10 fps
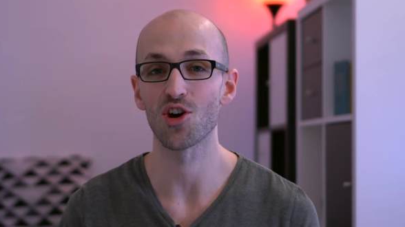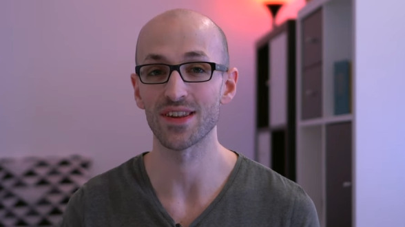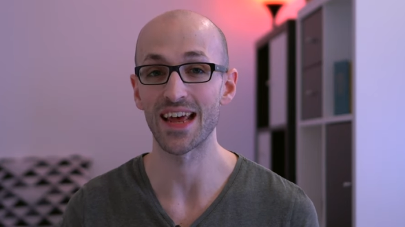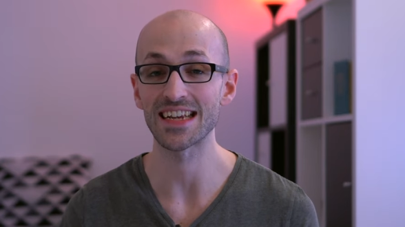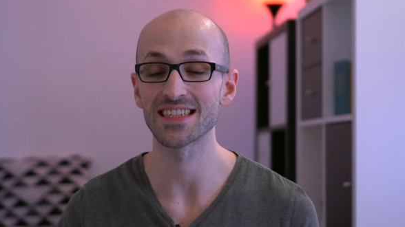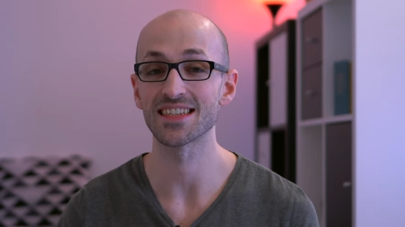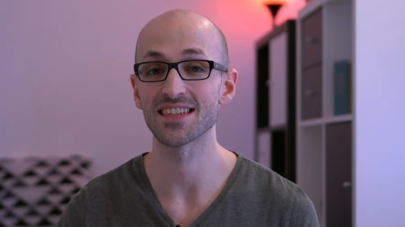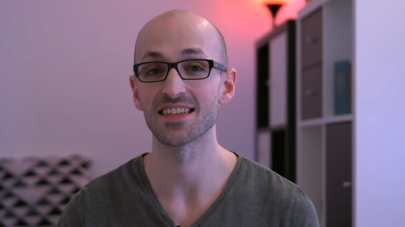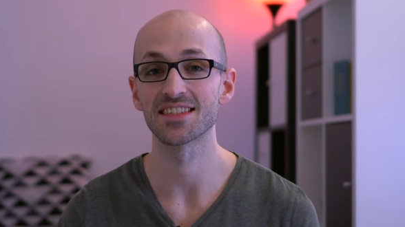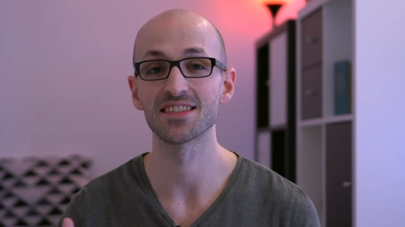on taxes
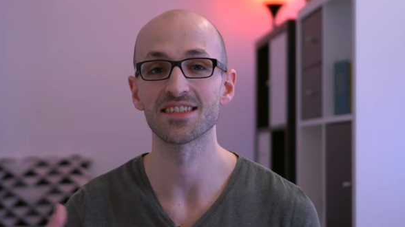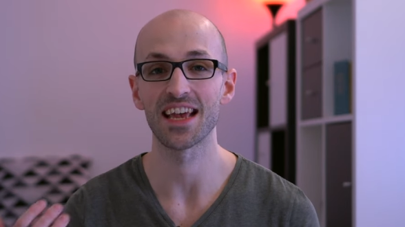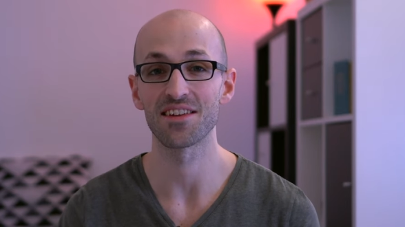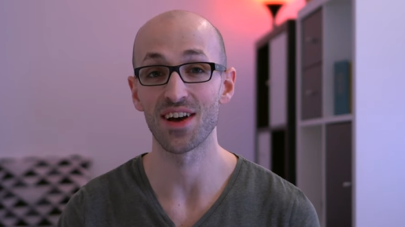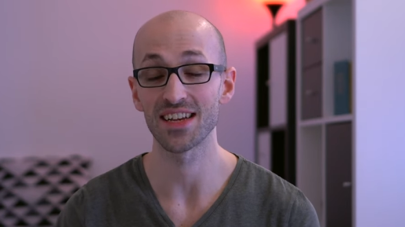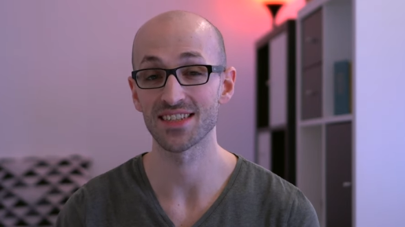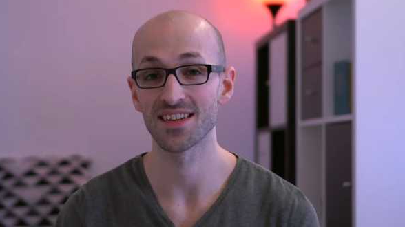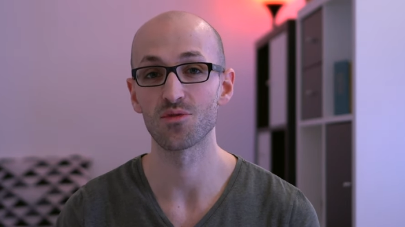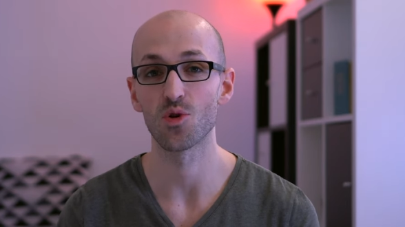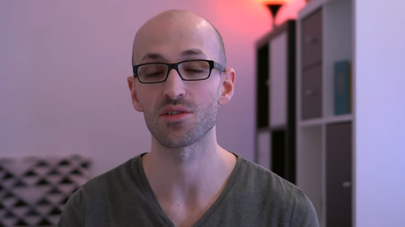can still stay invested
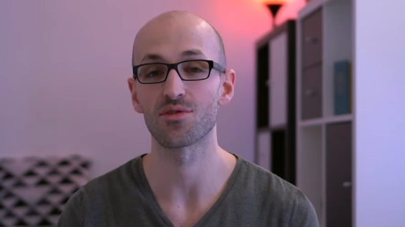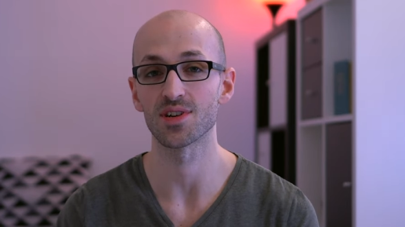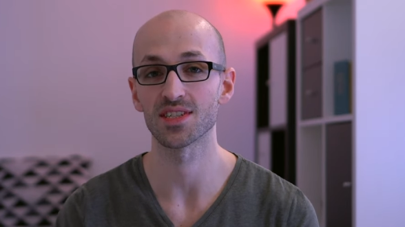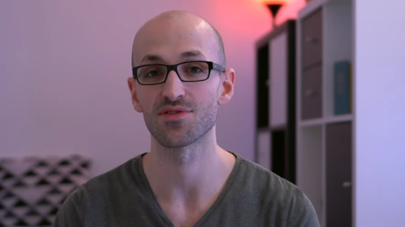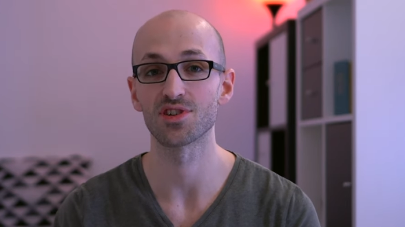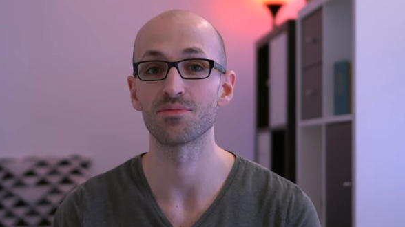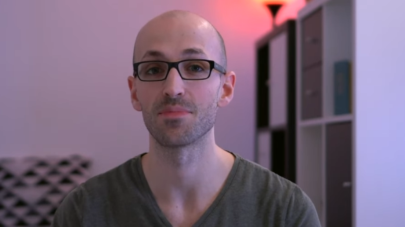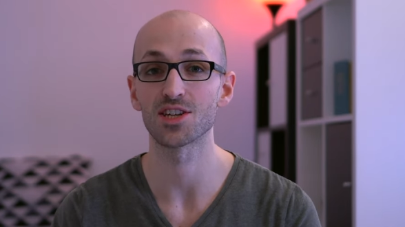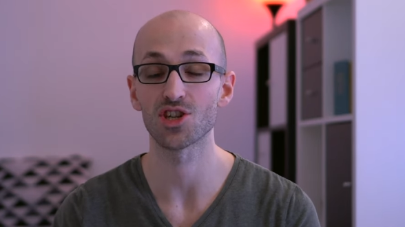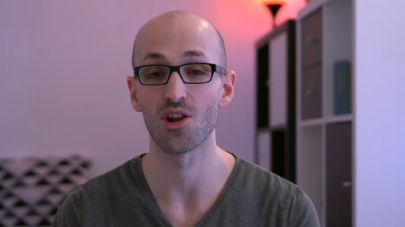and work for us for a
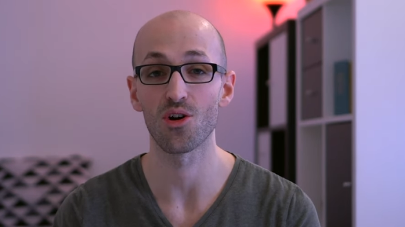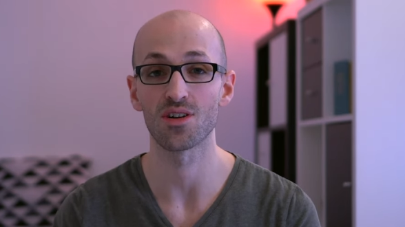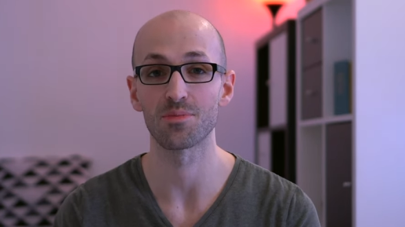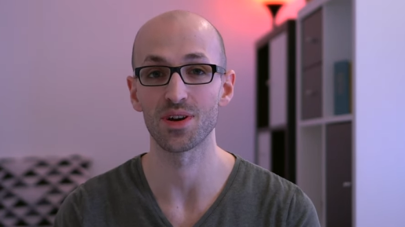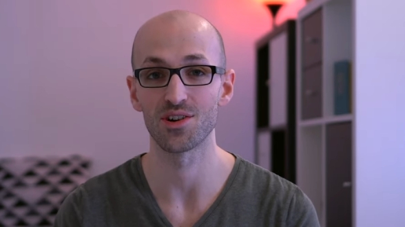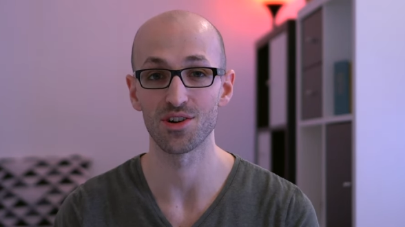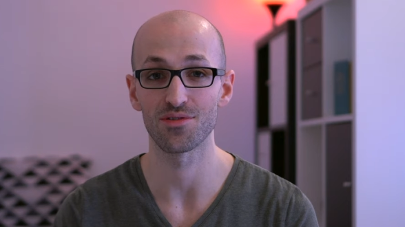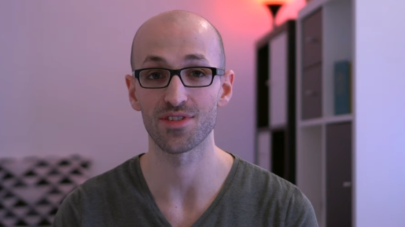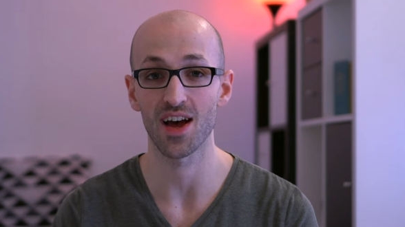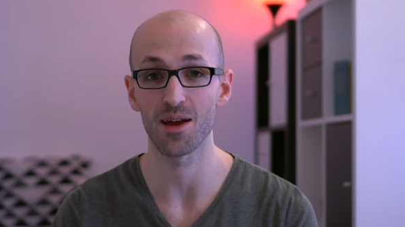much longer period
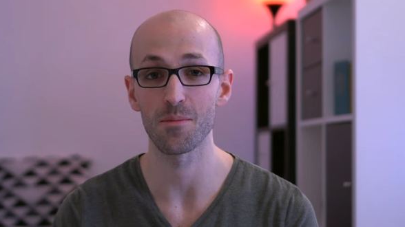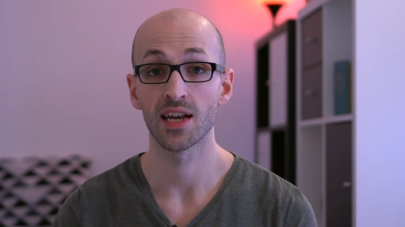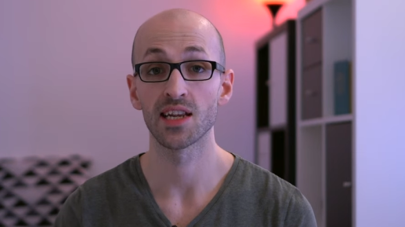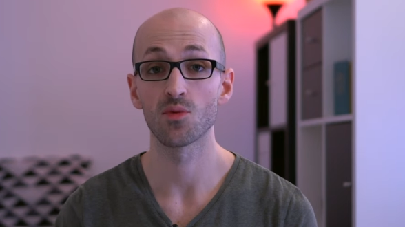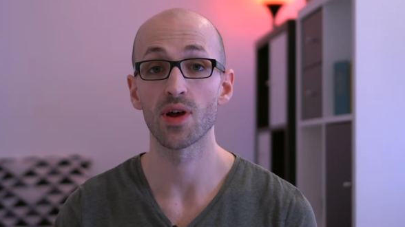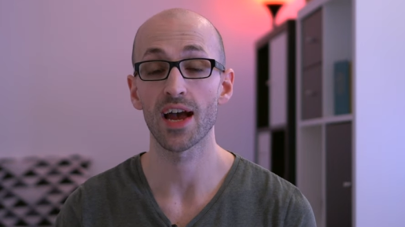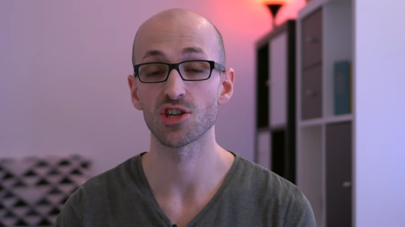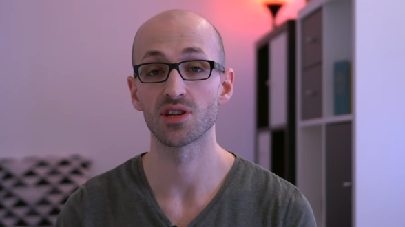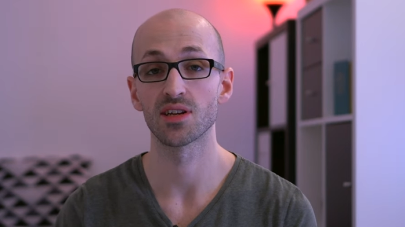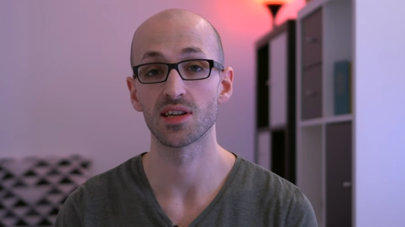of time until we
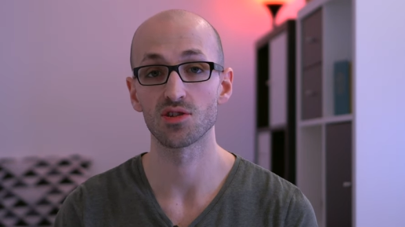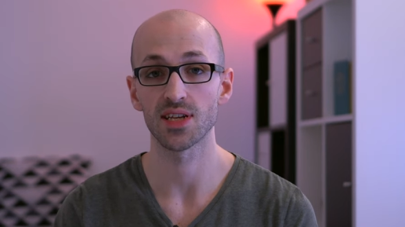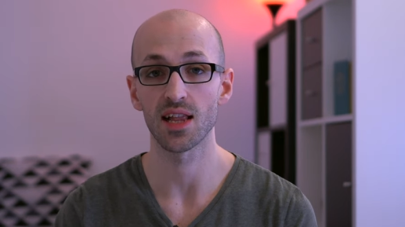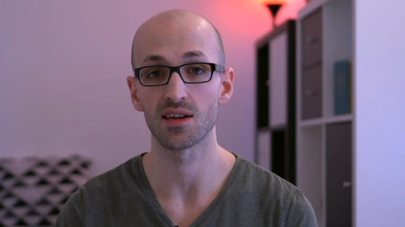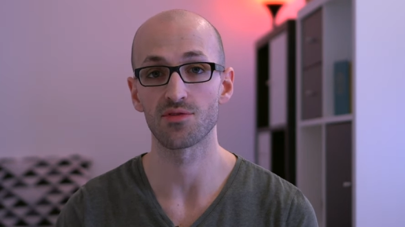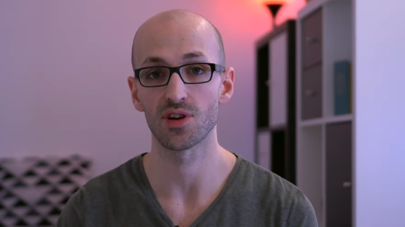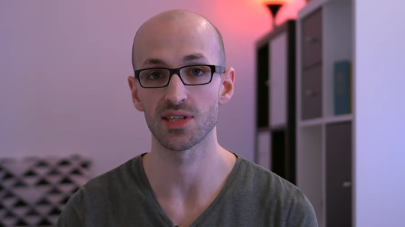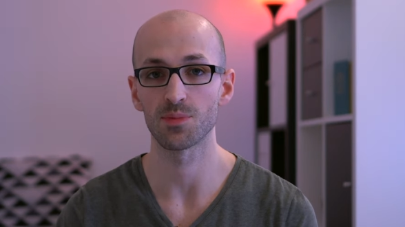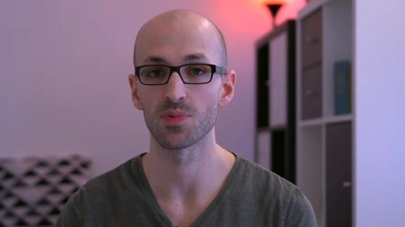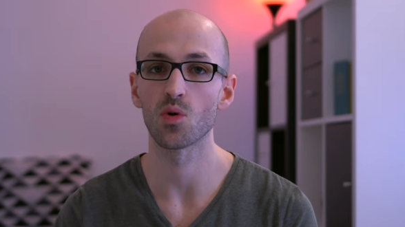actually need to sell it, for
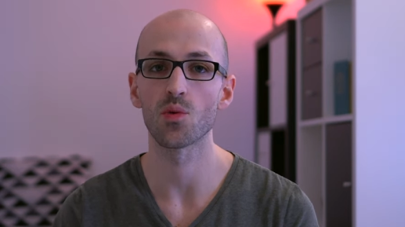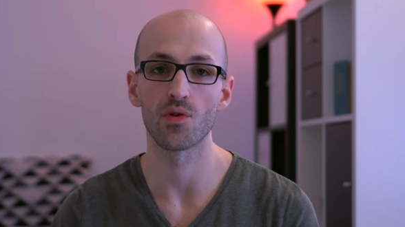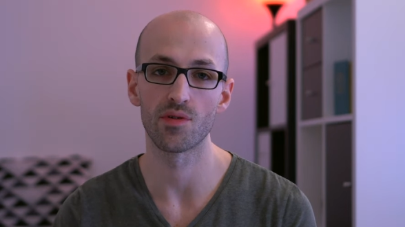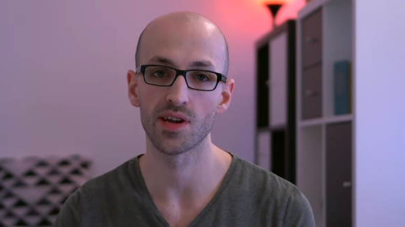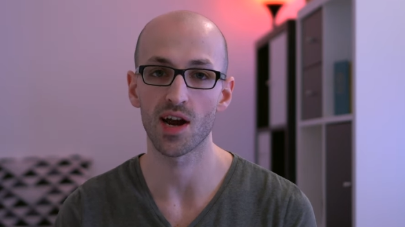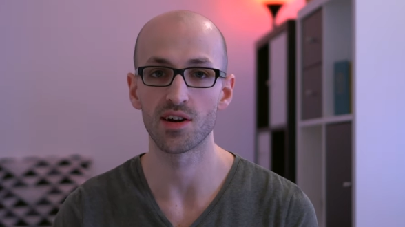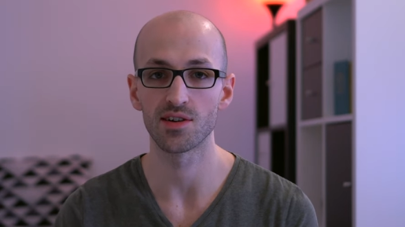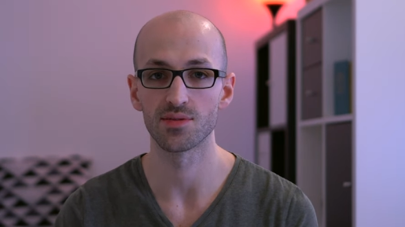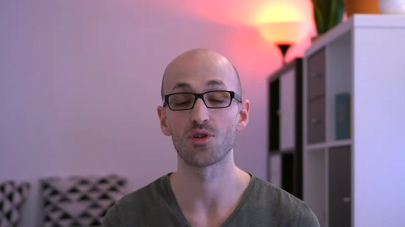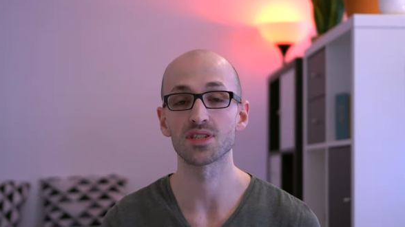example, when we're
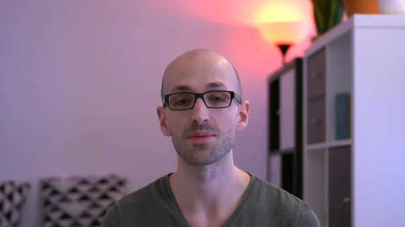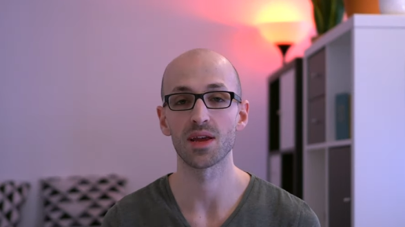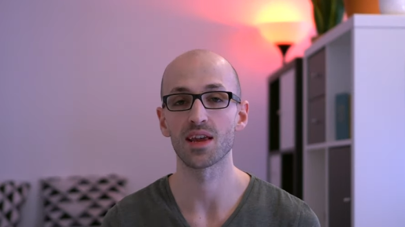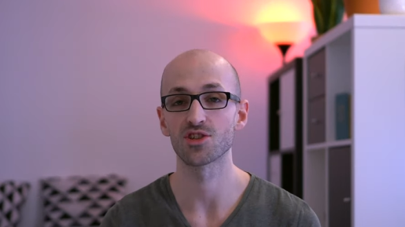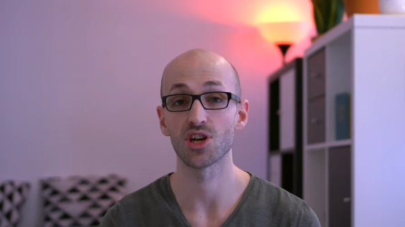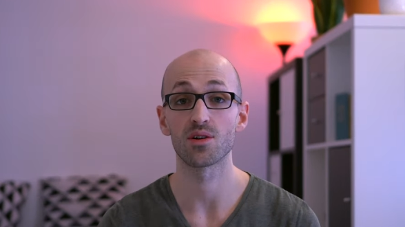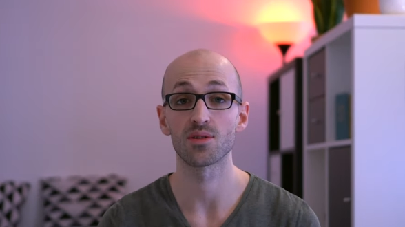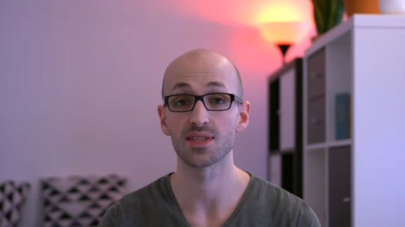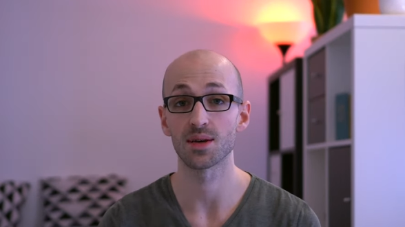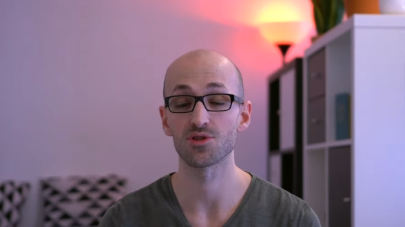retired. Of course, I'm making
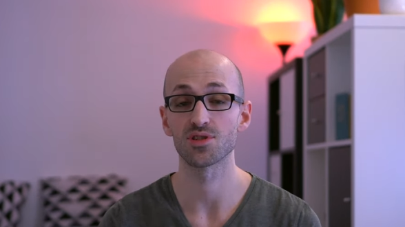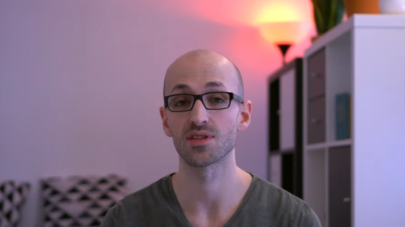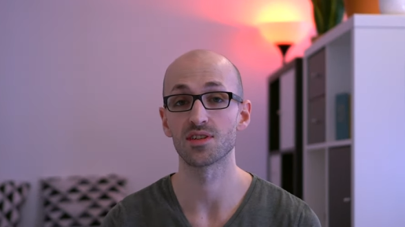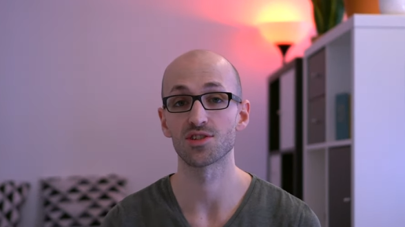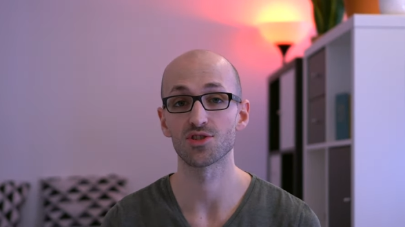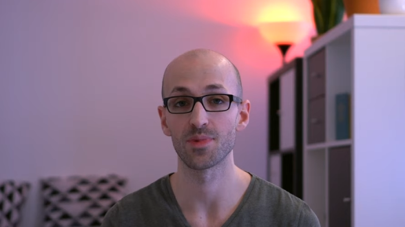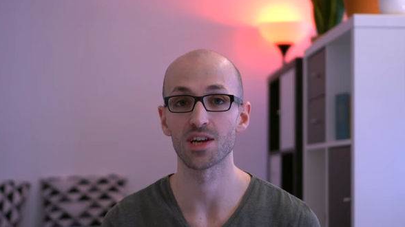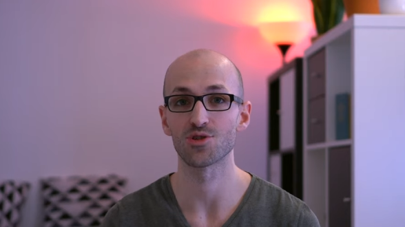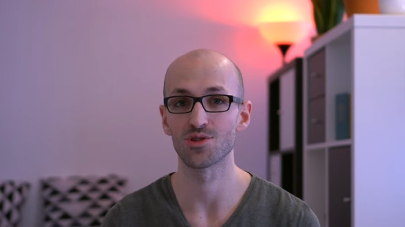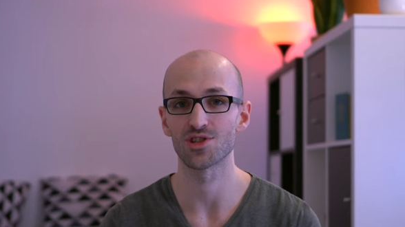general assumptions here, so
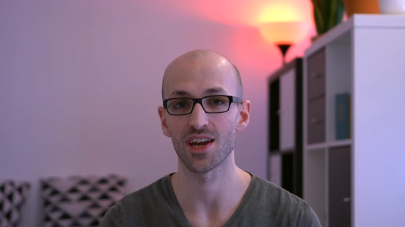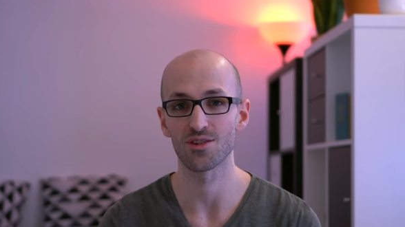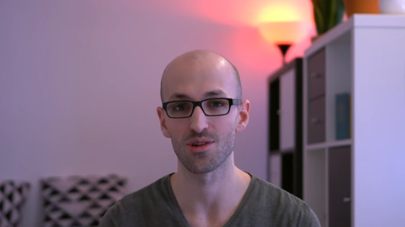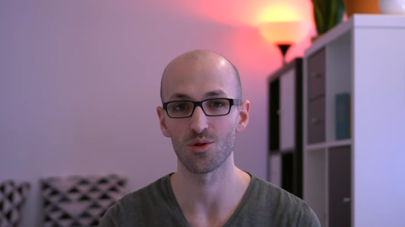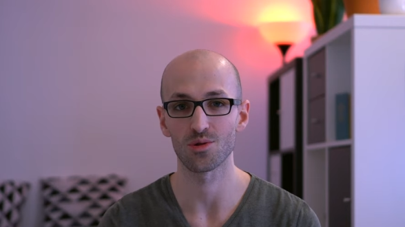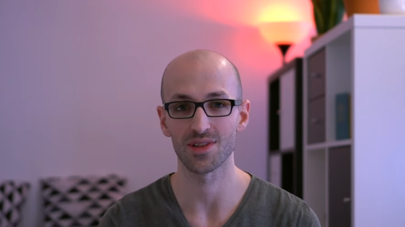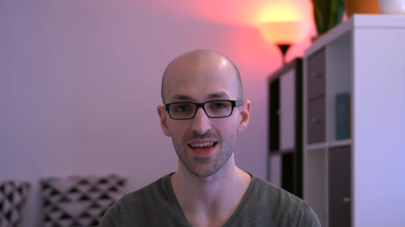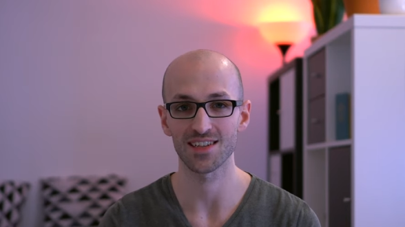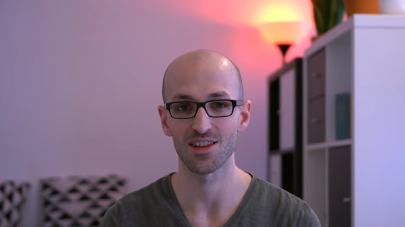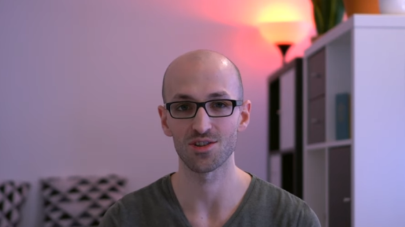make sure you check your local
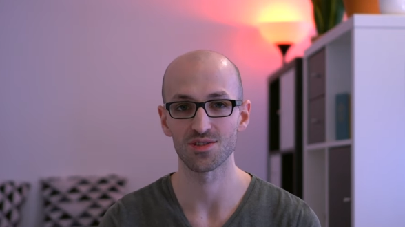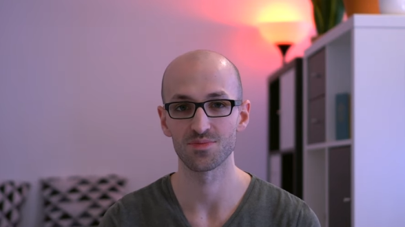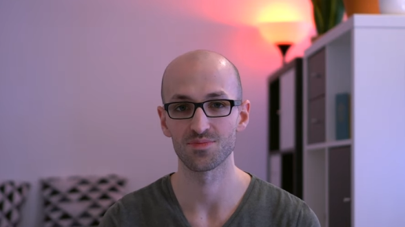tax laws.